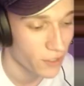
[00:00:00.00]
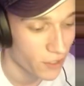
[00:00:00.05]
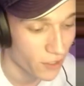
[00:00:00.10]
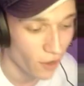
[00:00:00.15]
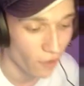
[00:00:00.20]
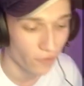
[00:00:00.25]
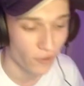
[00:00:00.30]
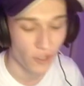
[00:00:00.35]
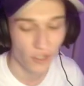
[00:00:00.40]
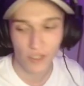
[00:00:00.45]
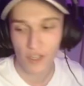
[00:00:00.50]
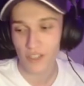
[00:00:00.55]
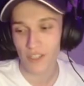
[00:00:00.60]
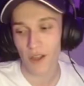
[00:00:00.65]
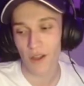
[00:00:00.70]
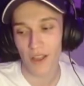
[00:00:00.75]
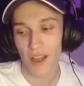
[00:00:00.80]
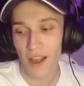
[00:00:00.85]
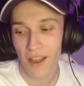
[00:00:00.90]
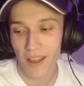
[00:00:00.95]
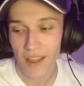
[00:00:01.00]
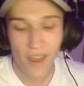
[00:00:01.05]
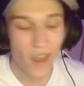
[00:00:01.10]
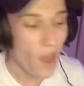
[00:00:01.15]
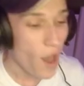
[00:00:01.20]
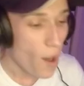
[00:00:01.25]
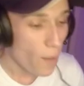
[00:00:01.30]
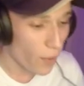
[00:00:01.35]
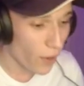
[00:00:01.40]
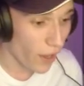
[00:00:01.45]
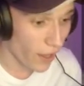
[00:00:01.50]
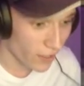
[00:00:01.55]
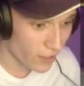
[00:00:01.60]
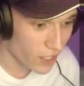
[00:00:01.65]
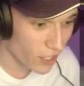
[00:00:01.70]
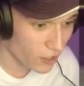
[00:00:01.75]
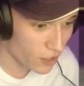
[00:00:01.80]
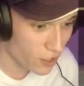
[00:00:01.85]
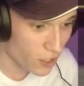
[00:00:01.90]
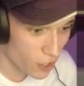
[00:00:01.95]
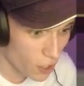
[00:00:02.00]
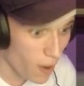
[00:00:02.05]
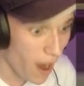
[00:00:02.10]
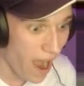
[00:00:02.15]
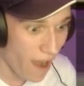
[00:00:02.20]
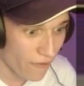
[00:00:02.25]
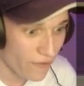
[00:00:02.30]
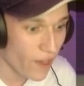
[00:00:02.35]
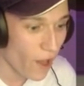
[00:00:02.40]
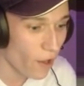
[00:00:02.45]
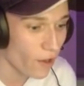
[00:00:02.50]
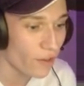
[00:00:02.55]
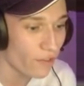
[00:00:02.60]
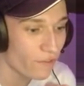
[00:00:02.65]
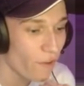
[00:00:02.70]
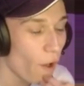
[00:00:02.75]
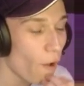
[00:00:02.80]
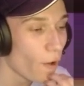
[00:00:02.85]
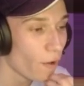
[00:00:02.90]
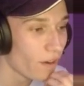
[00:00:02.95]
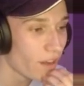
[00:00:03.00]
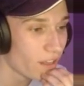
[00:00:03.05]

stuff, just because but to have that on a phone